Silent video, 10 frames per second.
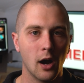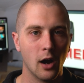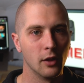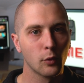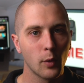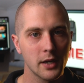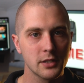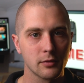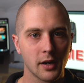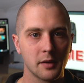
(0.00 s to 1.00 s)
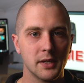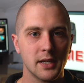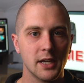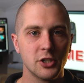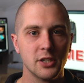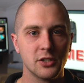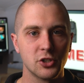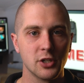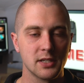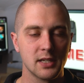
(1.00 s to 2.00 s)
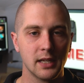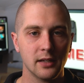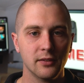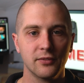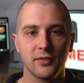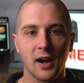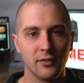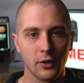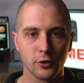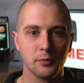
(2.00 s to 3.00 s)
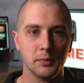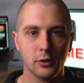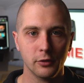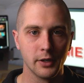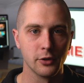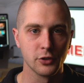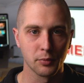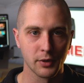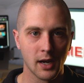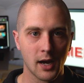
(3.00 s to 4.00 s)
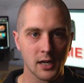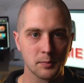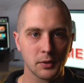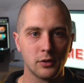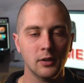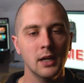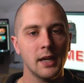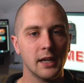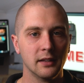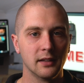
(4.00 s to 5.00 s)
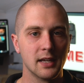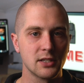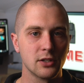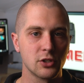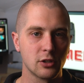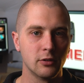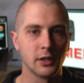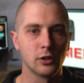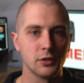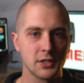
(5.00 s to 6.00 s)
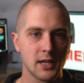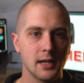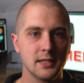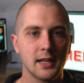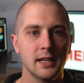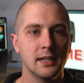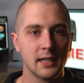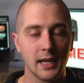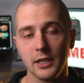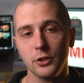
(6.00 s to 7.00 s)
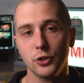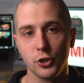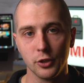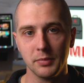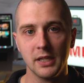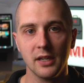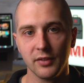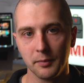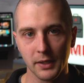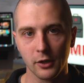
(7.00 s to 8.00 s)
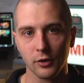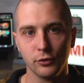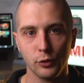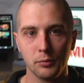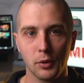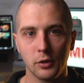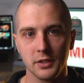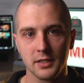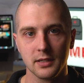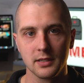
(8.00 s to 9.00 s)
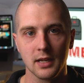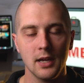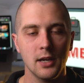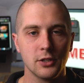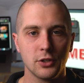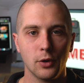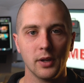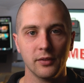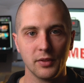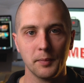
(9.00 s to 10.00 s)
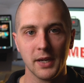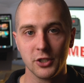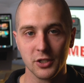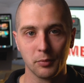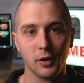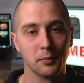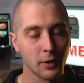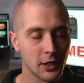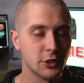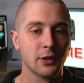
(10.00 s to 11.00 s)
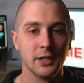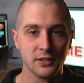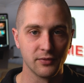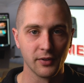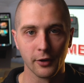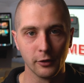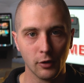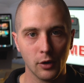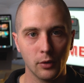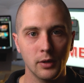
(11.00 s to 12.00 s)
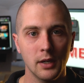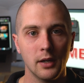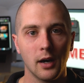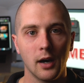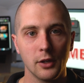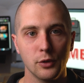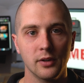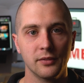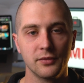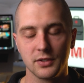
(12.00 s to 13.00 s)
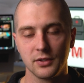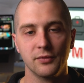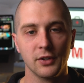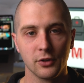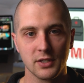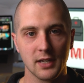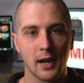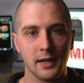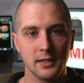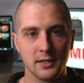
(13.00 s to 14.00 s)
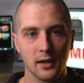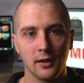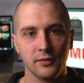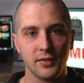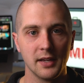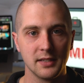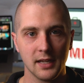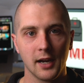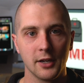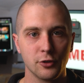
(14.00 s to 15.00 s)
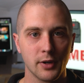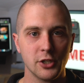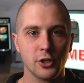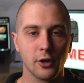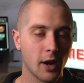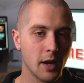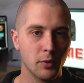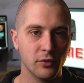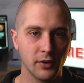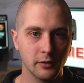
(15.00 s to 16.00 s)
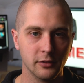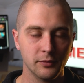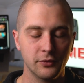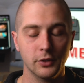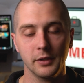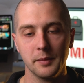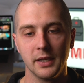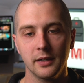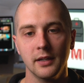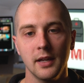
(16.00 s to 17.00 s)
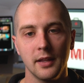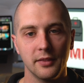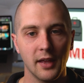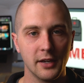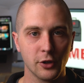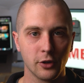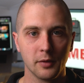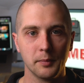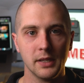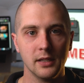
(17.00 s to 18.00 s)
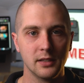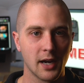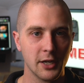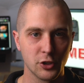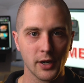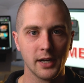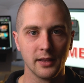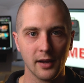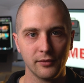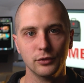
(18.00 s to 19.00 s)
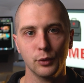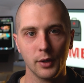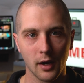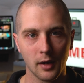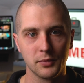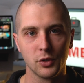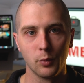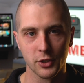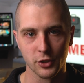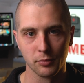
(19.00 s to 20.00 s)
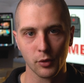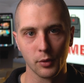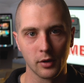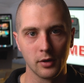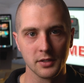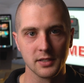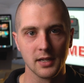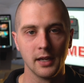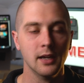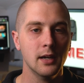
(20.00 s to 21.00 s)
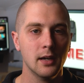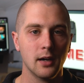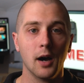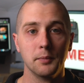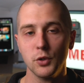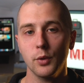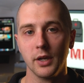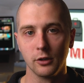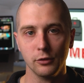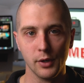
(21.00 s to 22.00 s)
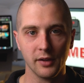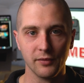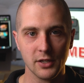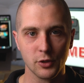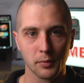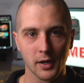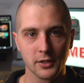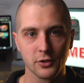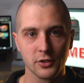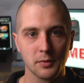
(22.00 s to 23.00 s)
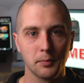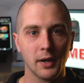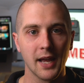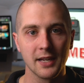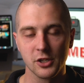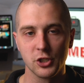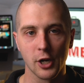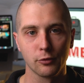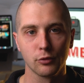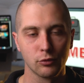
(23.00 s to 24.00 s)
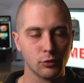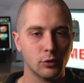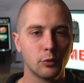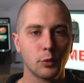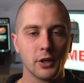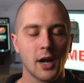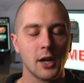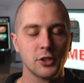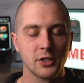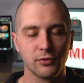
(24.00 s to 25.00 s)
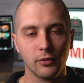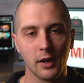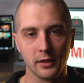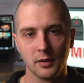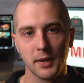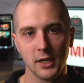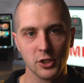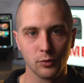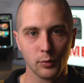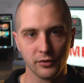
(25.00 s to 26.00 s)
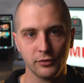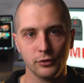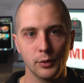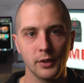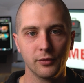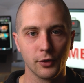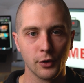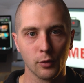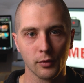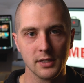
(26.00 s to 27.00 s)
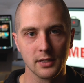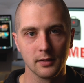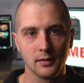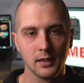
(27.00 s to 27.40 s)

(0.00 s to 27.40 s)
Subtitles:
Otherwise, the recommendation is just to give 500 milliliters pre-hospital, unless there's clinical signs that indicate you should be giving bigger fluid boluses. So if the patient's blood pressure is very low, you have severe signs of that dehydration or hypovolemia, then you're going to be titrating that fluid up to what your protocols say, up to and including vasopressors. But as a general rule, we're not just flooding the patient with fluid for no reason.